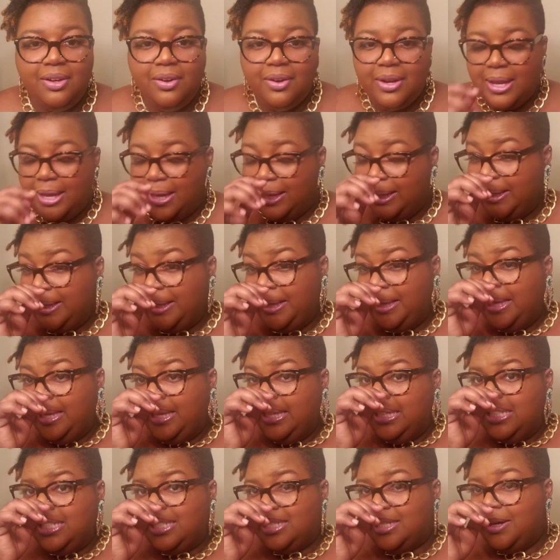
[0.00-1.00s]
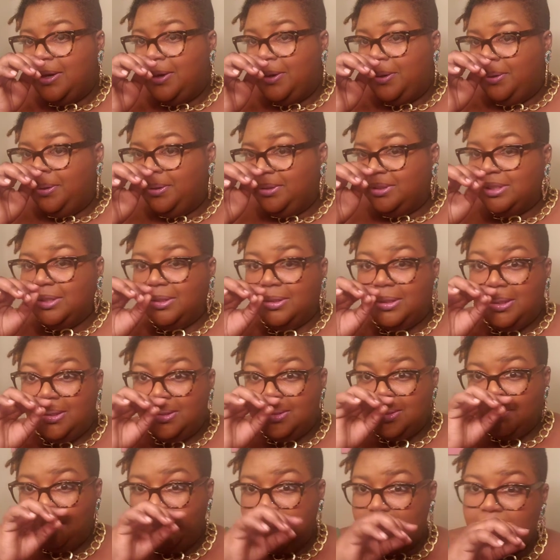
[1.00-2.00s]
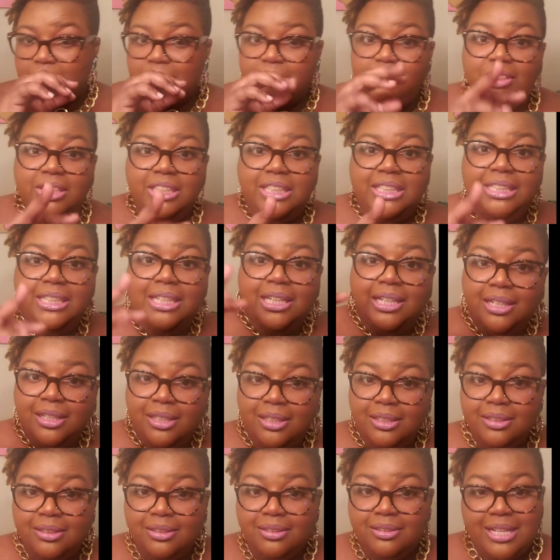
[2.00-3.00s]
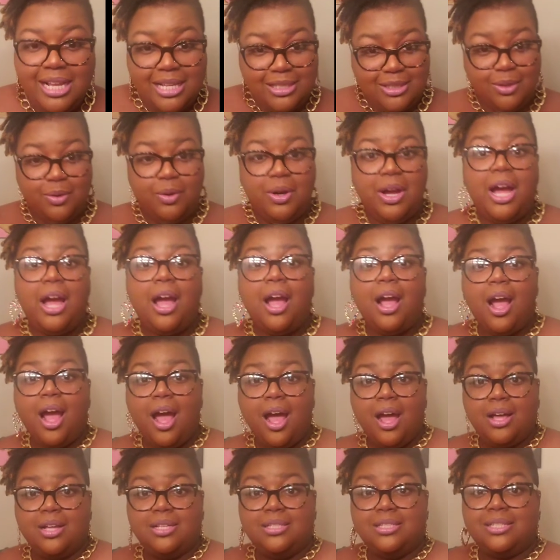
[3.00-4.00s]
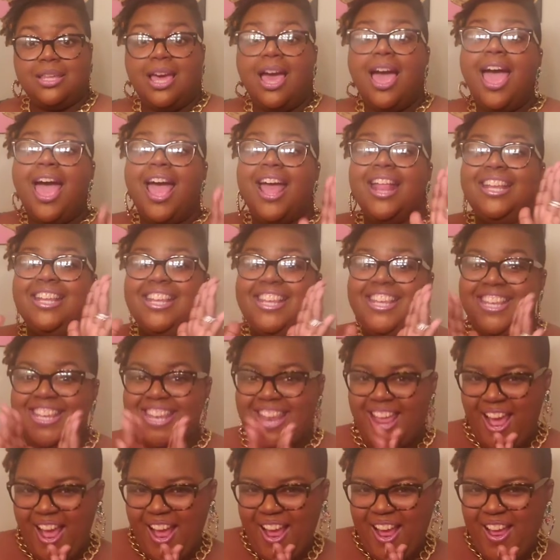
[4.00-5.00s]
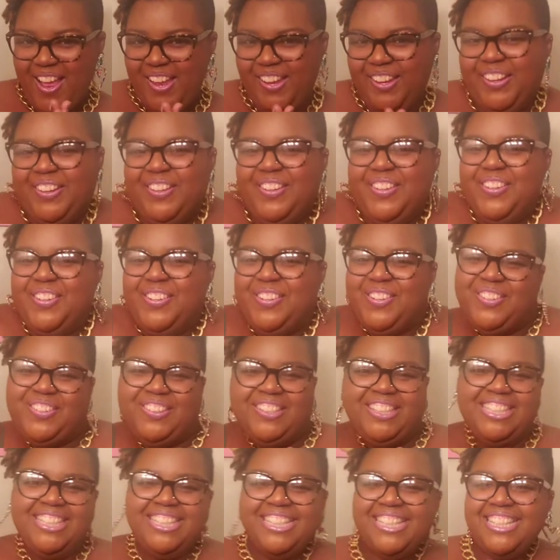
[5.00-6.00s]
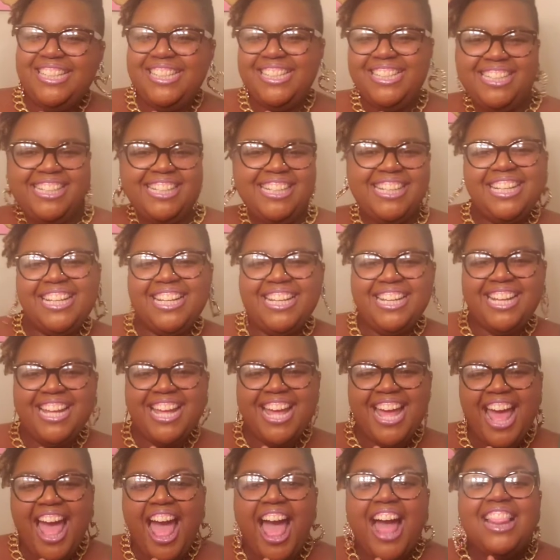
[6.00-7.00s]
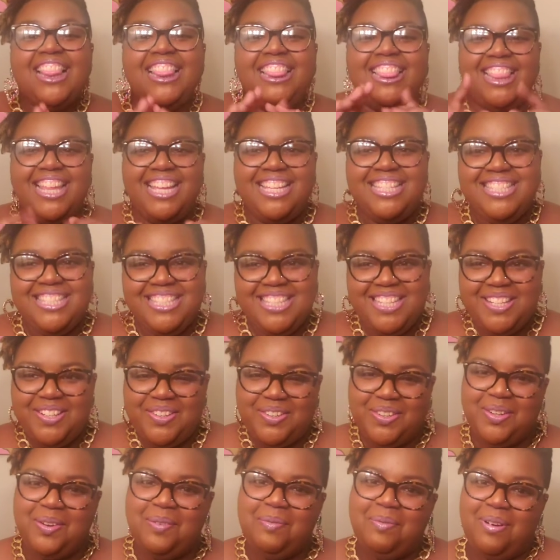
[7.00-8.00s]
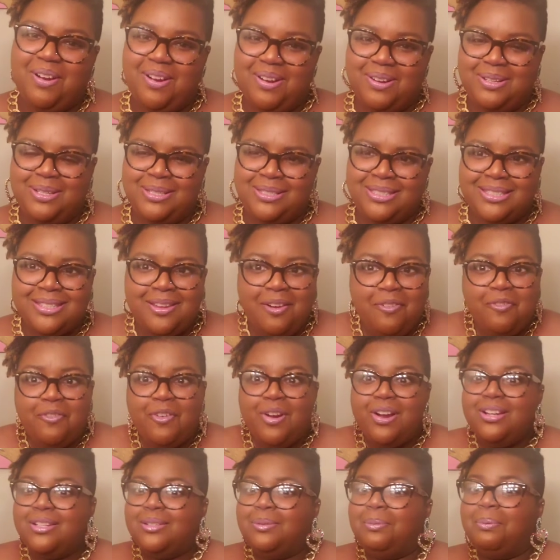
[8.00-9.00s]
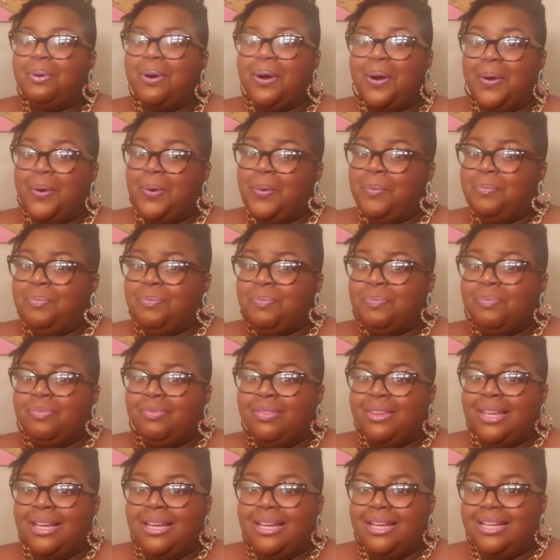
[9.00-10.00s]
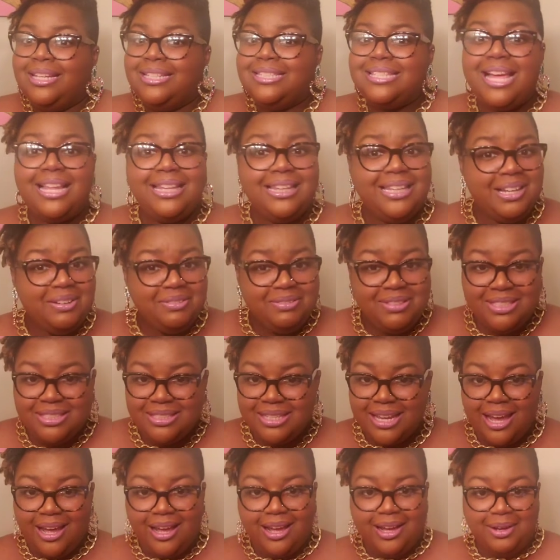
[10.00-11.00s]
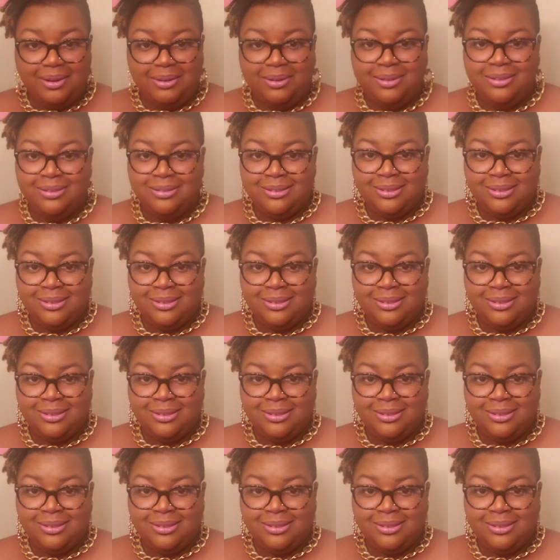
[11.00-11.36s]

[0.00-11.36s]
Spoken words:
Okay, so those are my 3 not so kind of cons. Now let's get on the pros. The first pro is I love the style.